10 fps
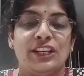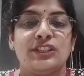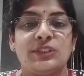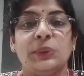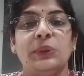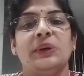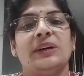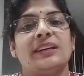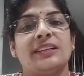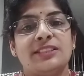So
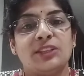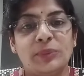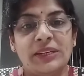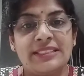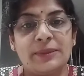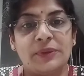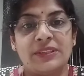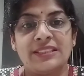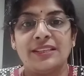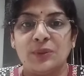consumer is a
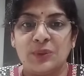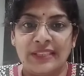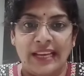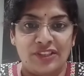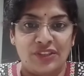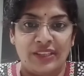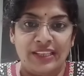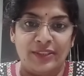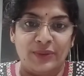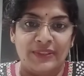person who is actually
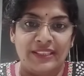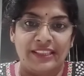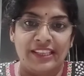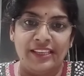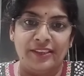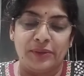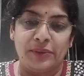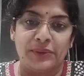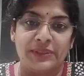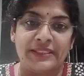using the
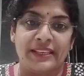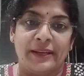goods,